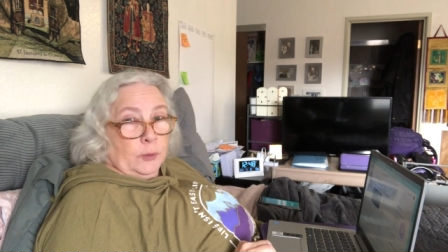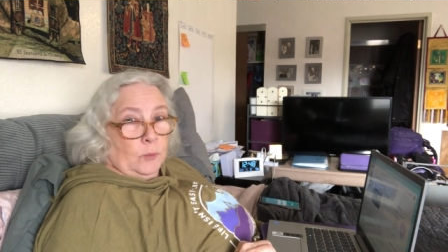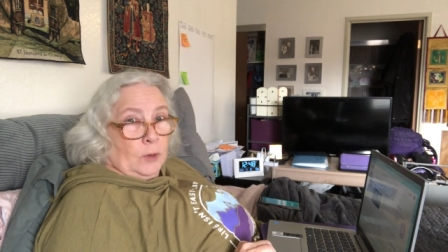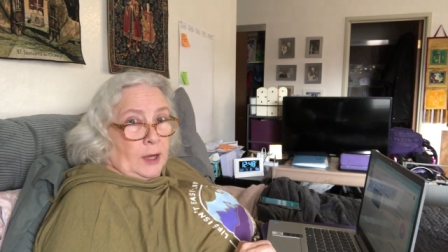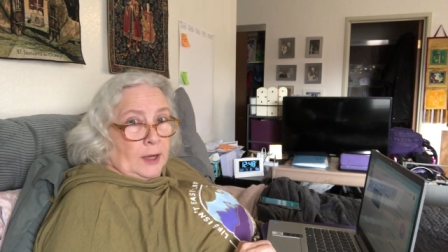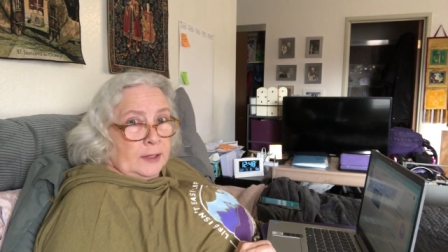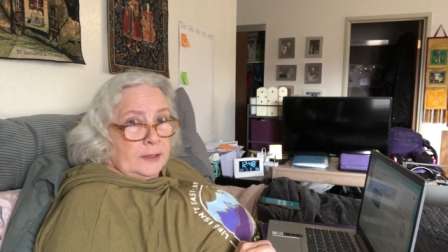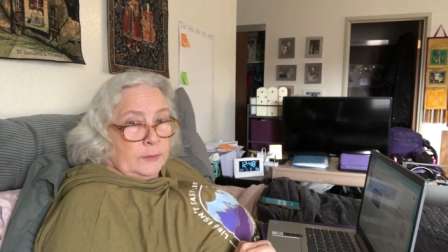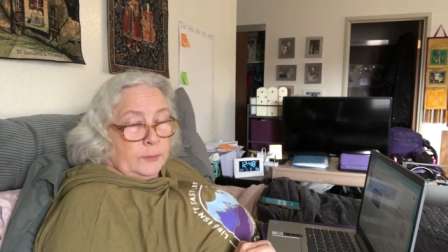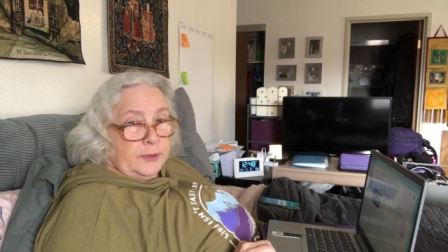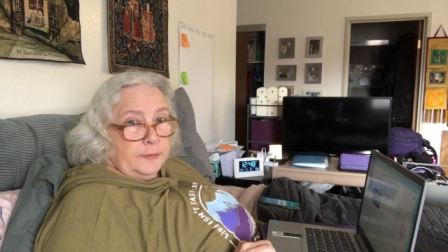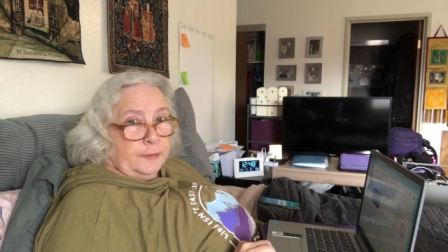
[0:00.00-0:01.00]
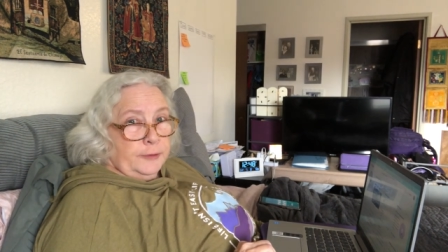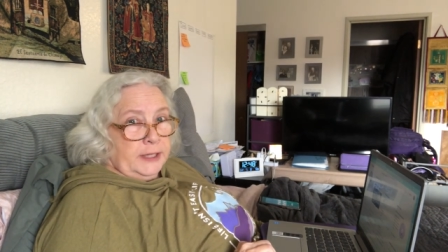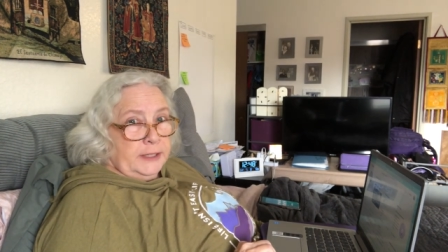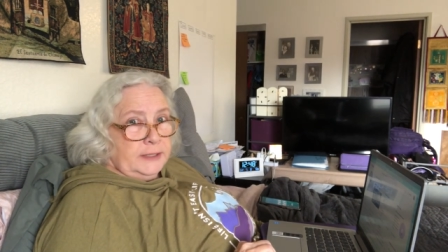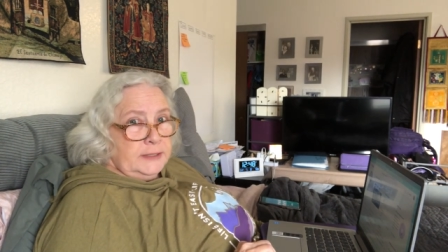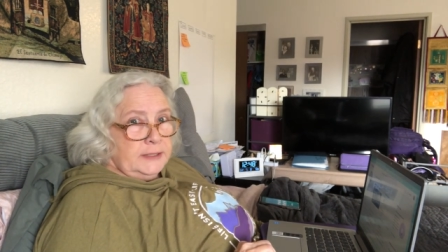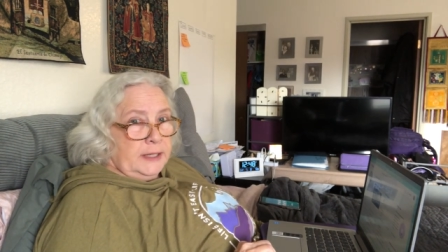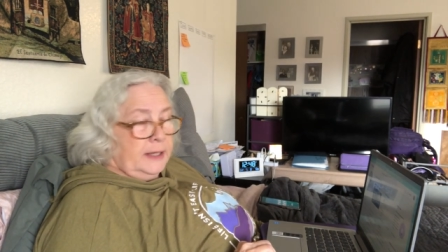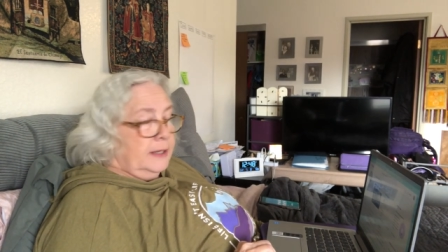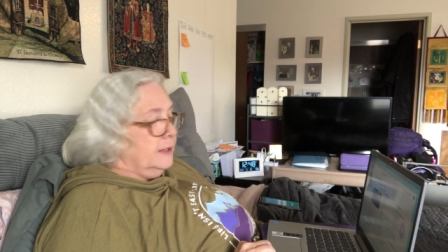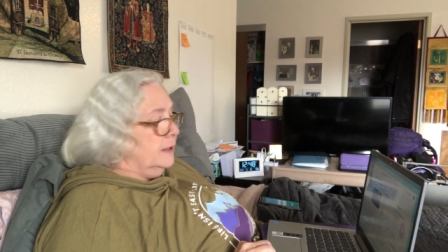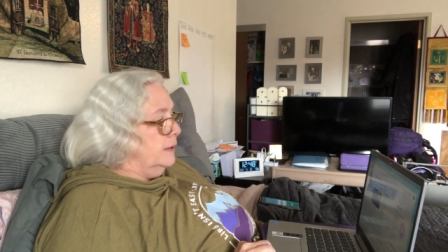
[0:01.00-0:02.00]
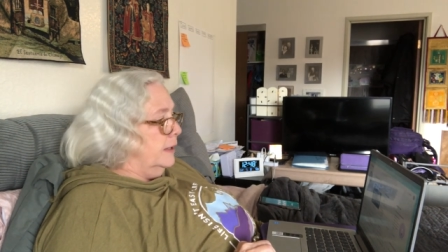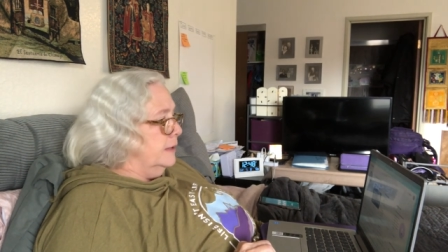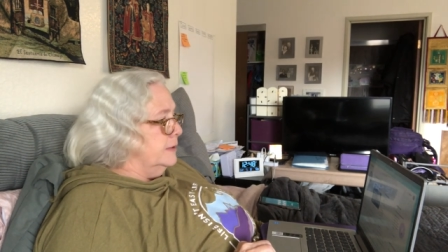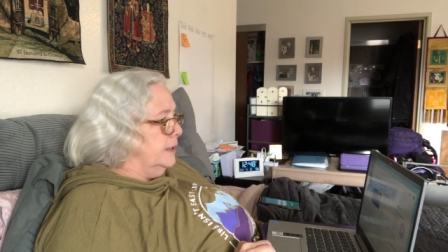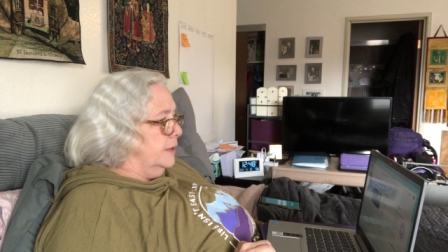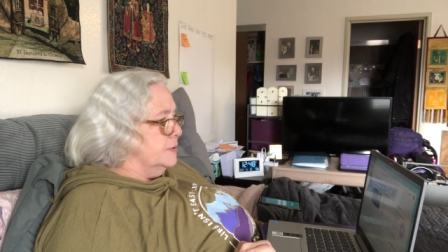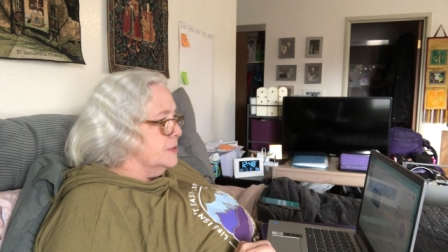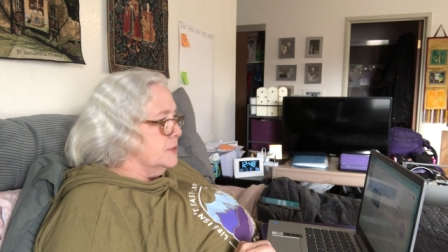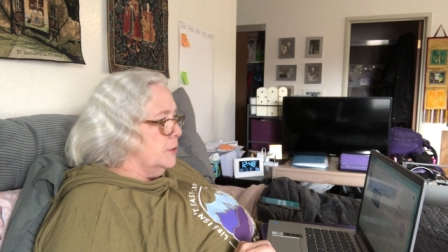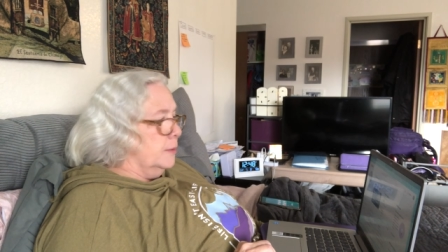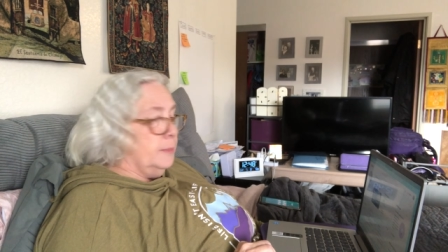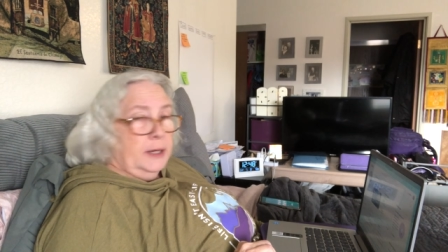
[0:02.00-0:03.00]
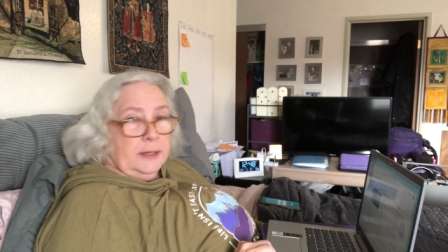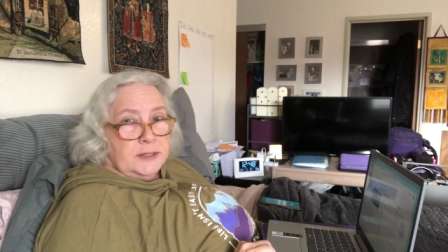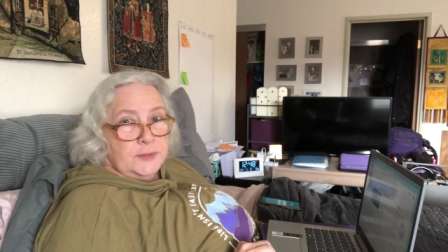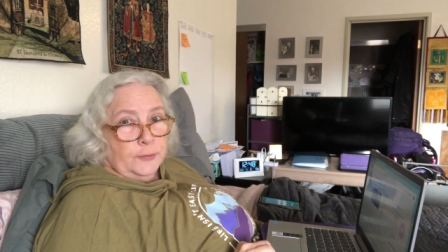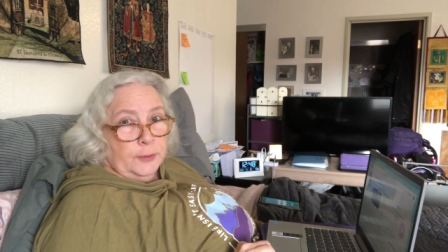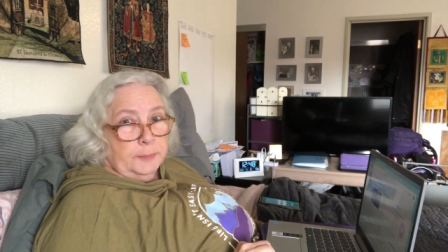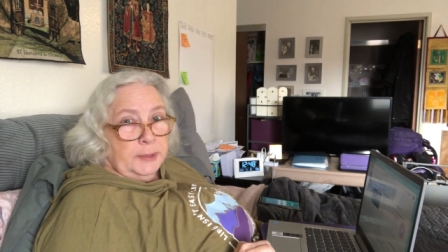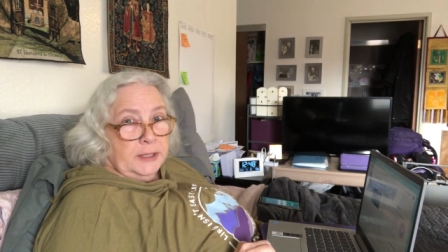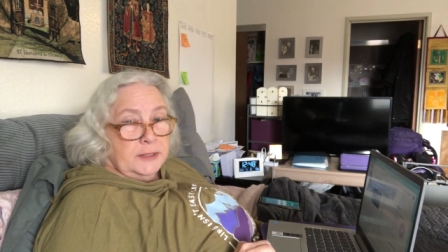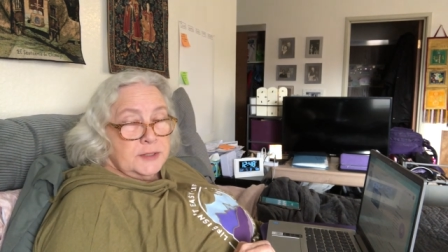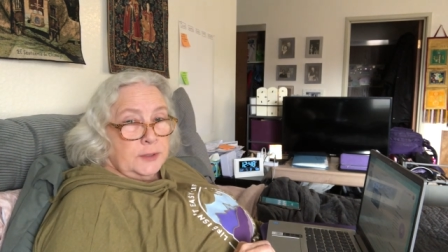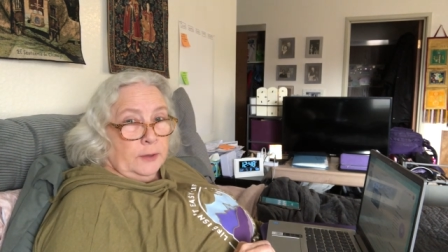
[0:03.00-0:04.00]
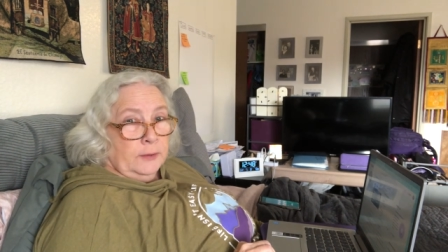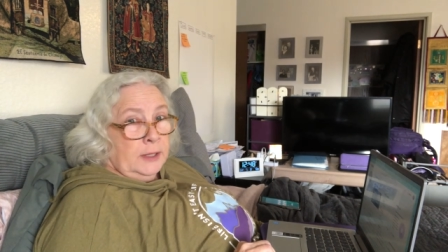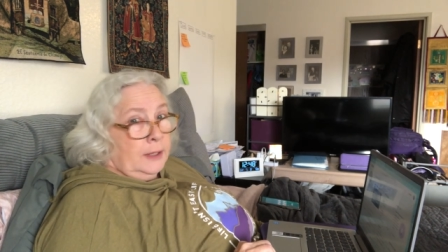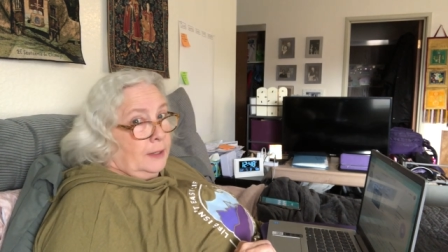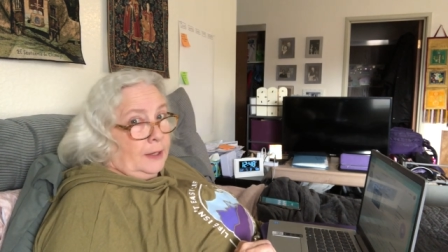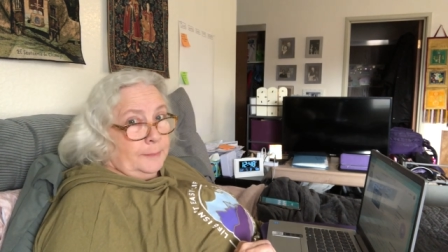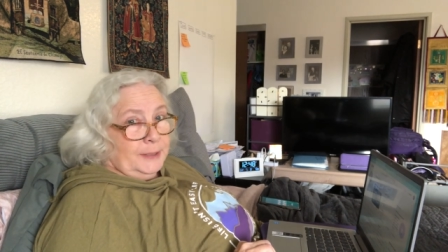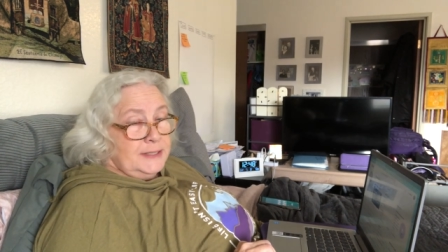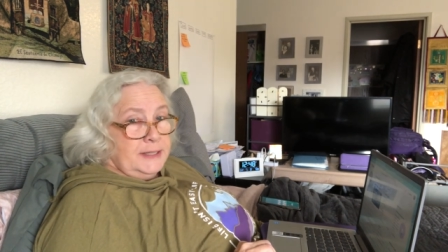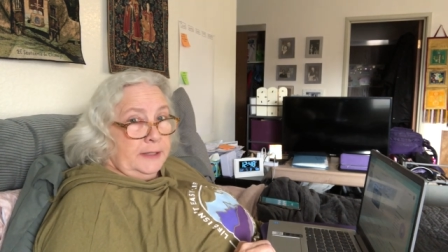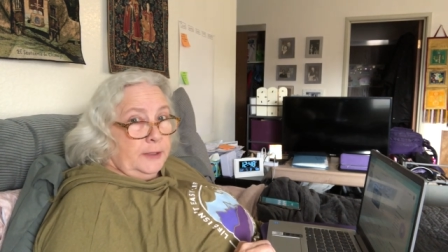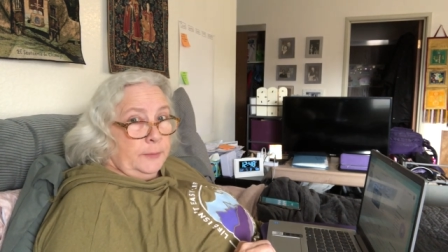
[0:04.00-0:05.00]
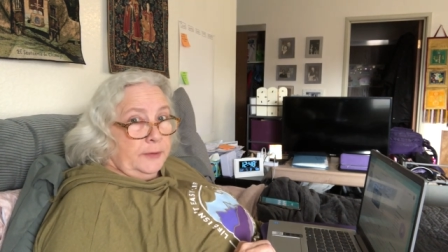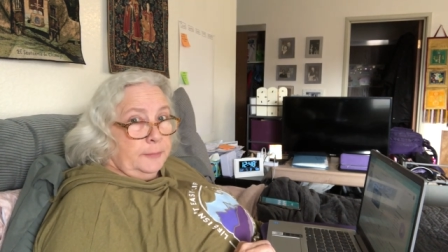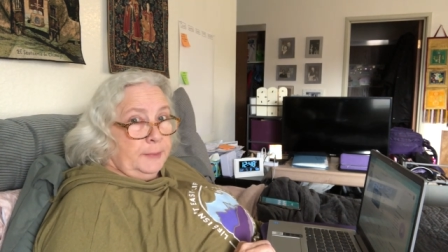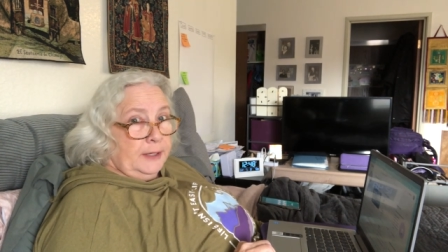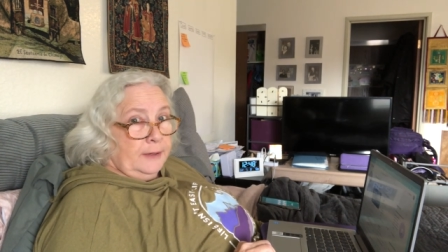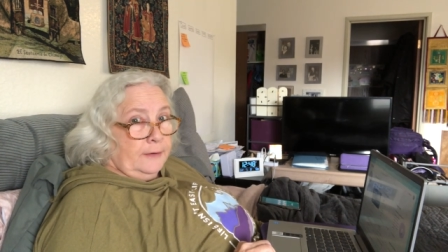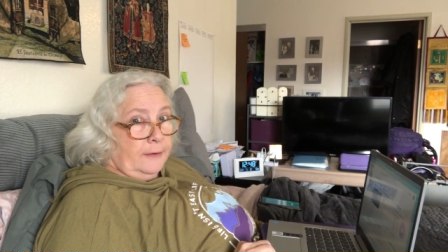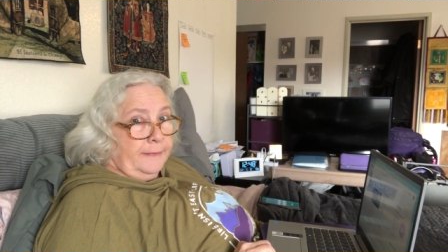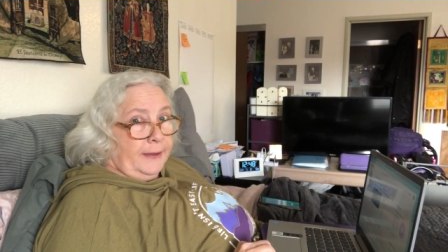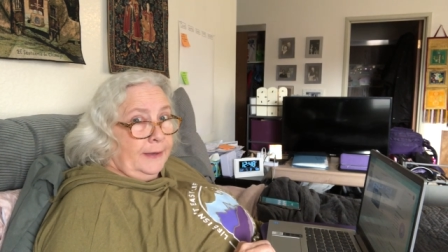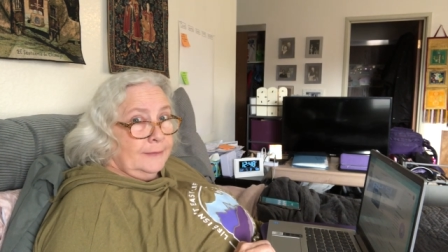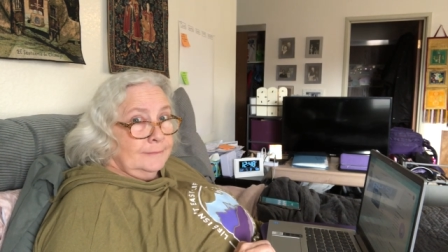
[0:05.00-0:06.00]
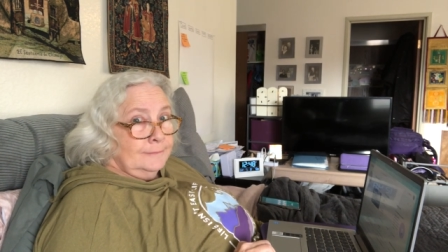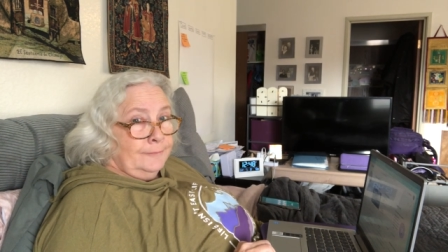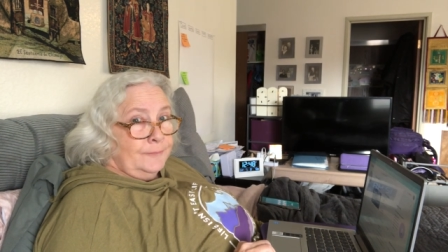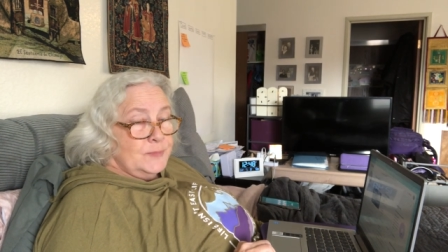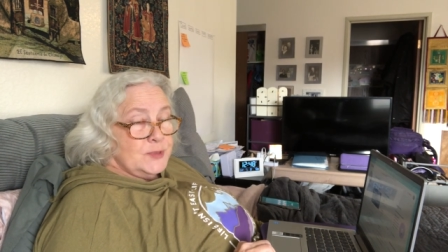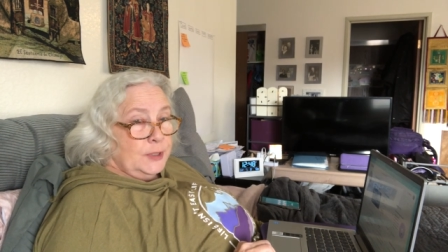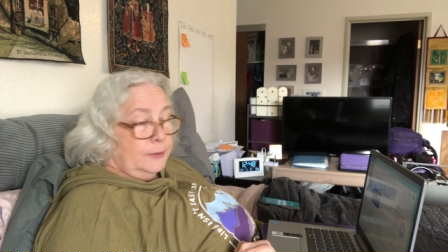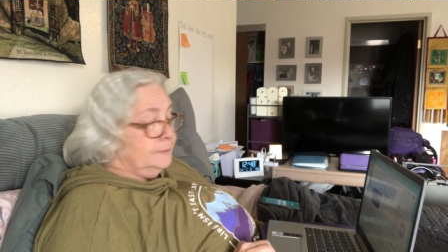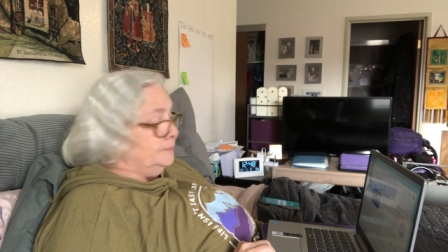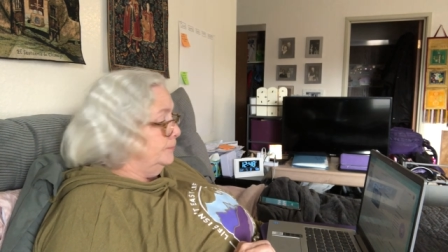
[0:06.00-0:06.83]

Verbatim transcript: walk with a friend and heading down to Starbucks for a bit. So I'm going to take you with me on all that. So